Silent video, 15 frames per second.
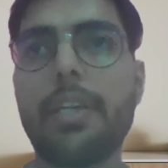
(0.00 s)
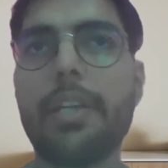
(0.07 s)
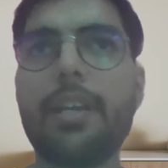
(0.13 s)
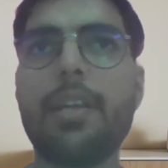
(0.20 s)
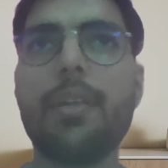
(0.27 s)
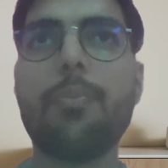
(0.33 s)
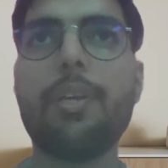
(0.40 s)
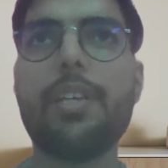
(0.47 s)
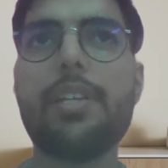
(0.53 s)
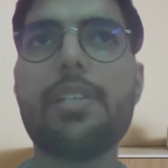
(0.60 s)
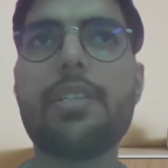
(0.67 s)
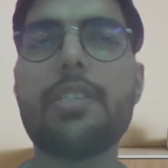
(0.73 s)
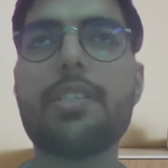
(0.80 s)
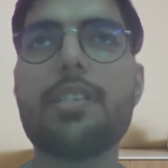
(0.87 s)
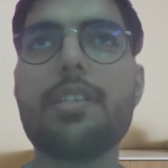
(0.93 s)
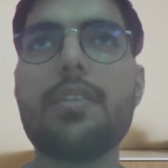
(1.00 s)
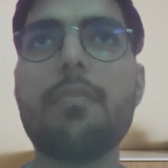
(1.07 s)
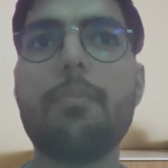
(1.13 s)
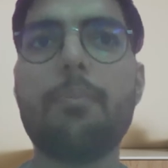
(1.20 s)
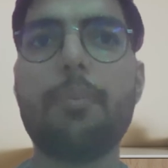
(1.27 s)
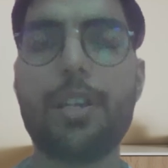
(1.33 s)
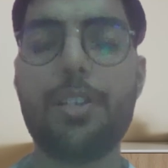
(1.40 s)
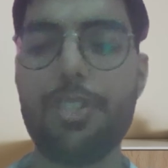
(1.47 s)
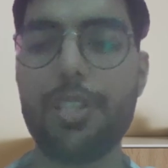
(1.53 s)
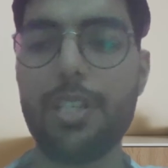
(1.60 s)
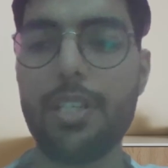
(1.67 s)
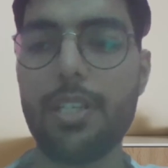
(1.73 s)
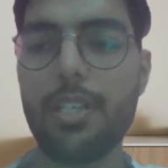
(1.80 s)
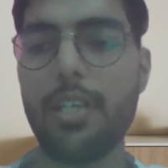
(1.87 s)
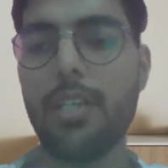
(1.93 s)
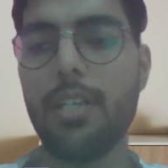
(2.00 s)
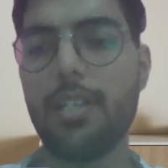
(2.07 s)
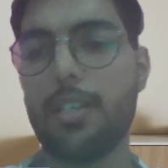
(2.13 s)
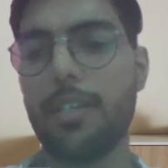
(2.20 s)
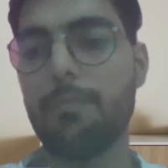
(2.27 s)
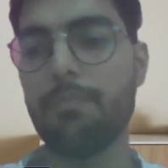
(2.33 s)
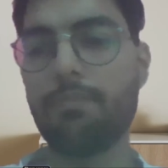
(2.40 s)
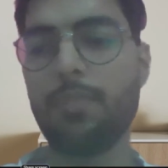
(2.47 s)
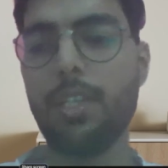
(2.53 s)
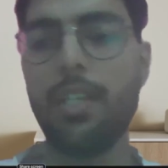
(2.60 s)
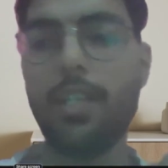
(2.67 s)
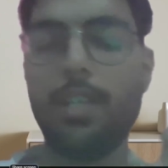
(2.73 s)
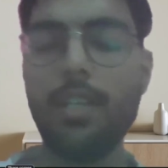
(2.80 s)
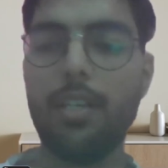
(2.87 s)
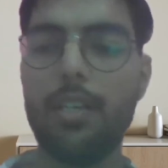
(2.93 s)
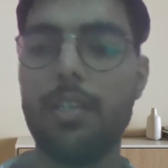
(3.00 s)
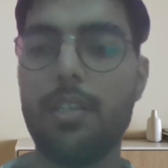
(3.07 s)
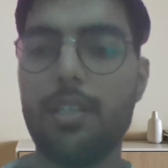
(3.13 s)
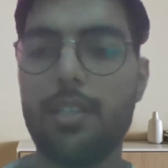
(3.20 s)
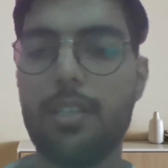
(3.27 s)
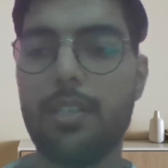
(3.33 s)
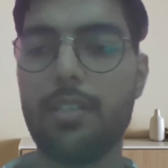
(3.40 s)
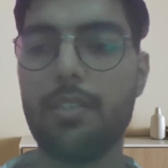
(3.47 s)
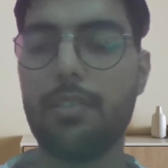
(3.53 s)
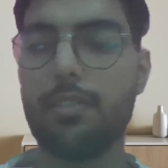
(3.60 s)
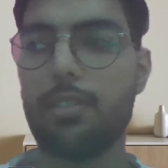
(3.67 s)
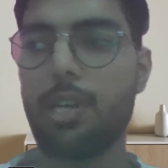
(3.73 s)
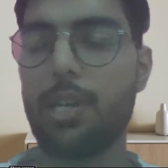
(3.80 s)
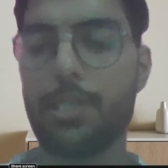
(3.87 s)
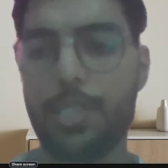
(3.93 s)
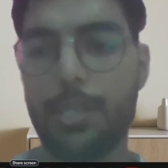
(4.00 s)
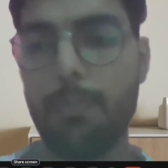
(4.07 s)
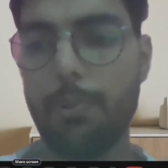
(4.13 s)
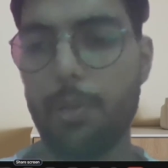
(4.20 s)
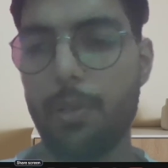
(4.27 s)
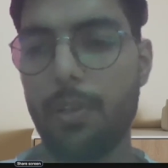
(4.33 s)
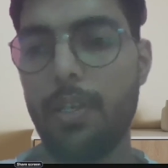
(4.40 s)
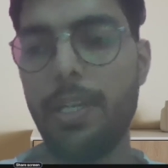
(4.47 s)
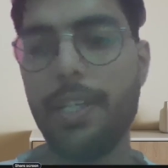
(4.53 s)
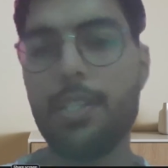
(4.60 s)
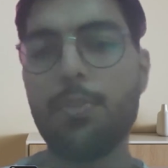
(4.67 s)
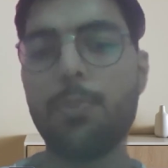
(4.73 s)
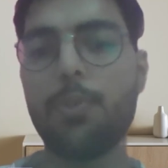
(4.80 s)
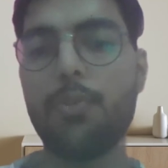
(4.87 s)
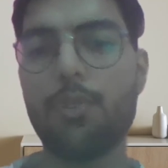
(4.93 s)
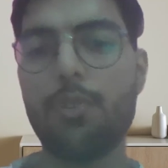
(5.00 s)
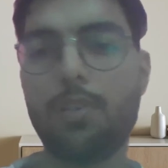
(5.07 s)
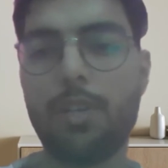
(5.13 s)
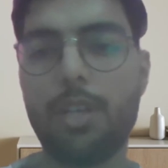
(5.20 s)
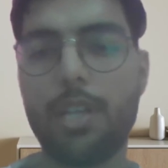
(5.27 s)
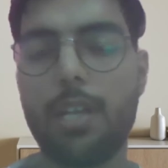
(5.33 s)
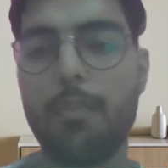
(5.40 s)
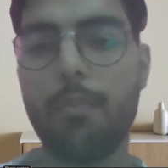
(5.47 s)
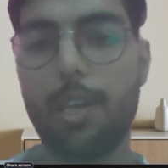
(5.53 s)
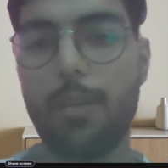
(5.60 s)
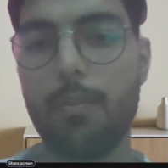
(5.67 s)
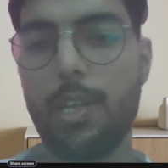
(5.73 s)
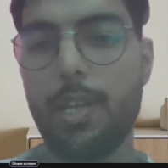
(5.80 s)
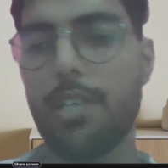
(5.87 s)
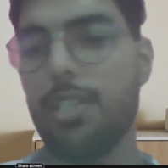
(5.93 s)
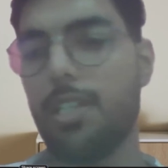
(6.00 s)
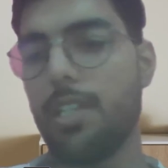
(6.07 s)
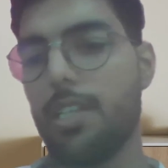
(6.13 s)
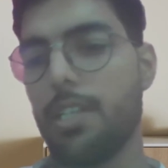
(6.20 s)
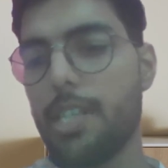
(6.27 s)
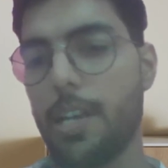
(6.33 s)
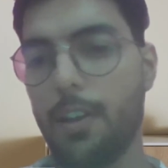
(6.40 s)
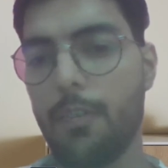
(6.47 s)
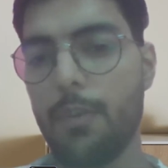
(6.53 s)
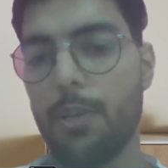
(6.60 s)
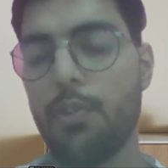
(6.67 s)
Git replace is a merging uh, concept, right? So you are working in a main branch and there's a second one.